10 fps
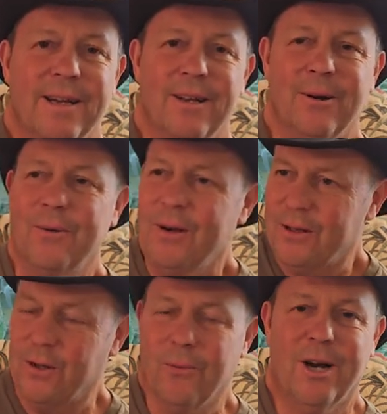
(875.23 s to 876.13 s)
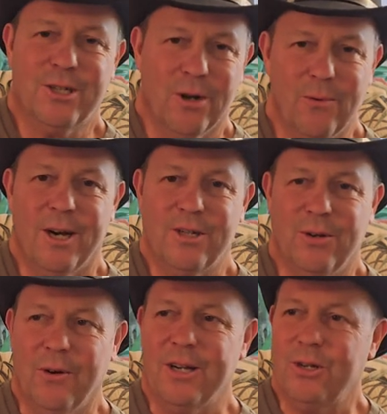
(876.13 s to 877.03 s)
You know, the Russia,
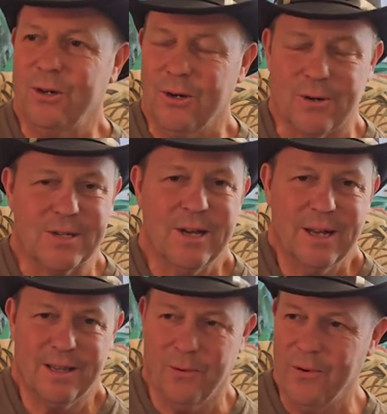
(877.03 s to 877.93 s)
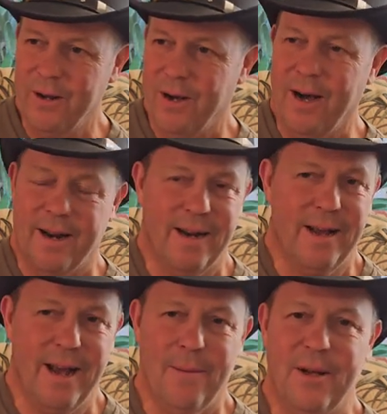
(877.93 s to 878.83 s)
Russia, Russia hoax that went on in
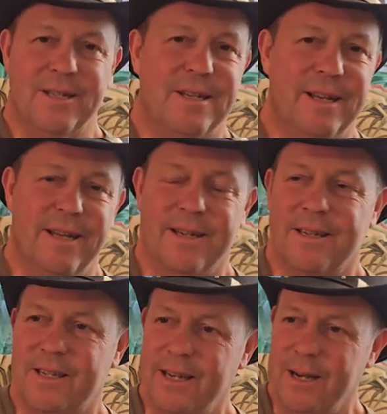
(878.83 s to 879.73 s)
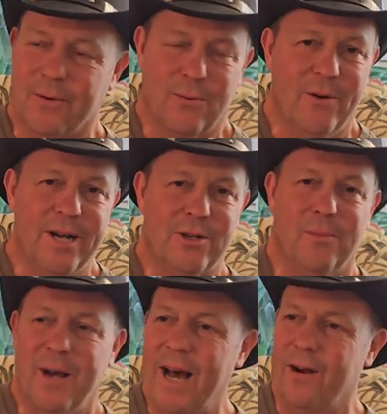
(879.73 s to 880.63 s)
M S D N C with Rachel
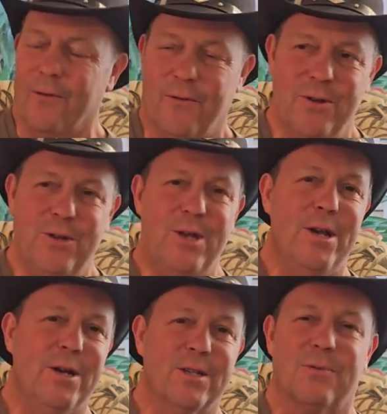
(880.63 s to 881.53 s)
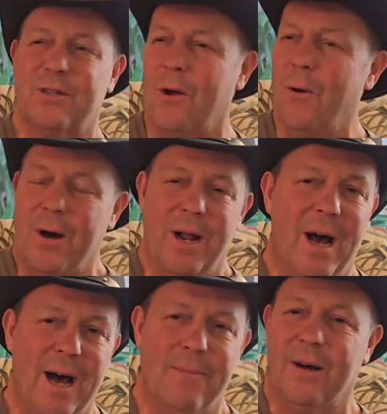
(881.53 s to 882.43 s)
Maddow for years was going
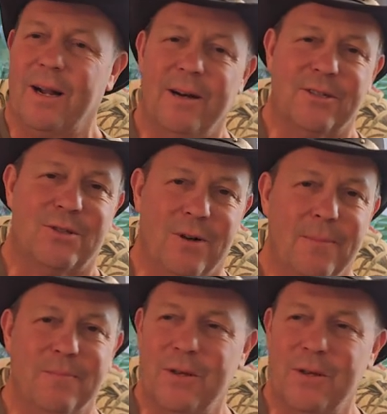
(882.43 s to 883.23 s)
on about how Trump,